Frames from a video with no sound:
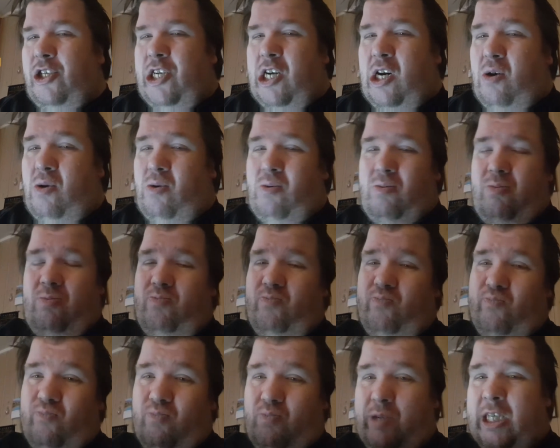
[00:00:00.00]

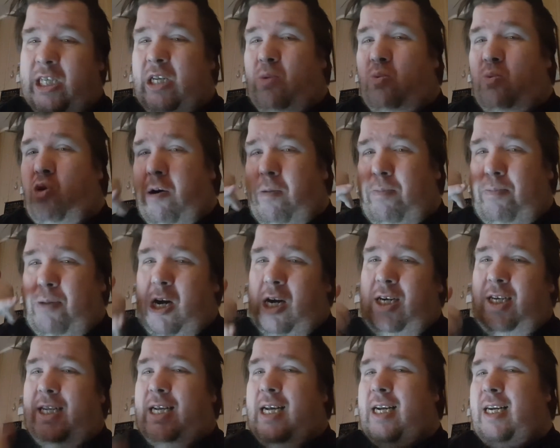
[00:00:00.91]
So, Mr.
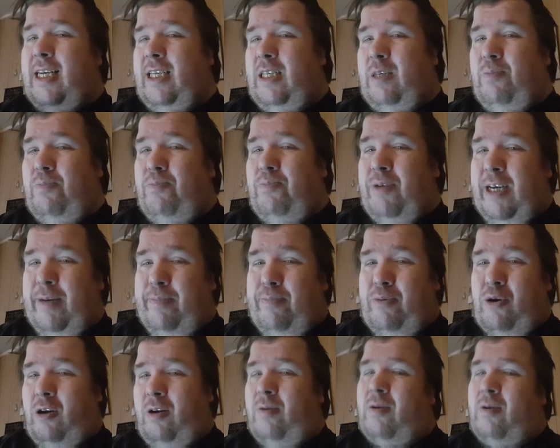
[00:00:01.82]
Warbucks and his
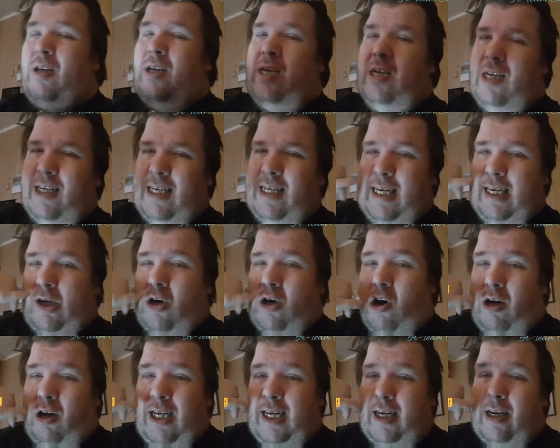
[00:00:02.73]
people, they
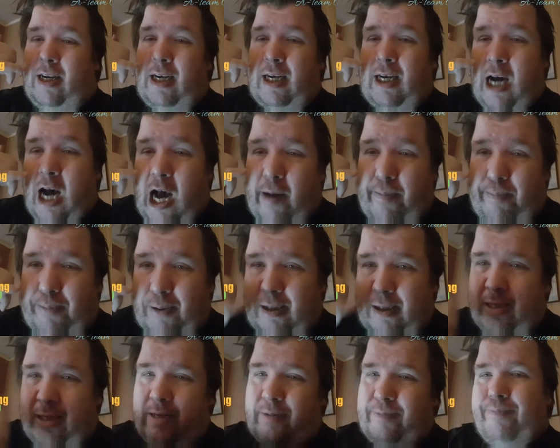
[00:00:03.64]
calling the
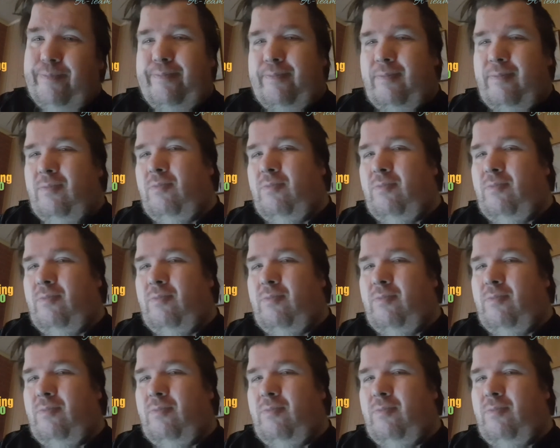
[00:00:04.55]
cops.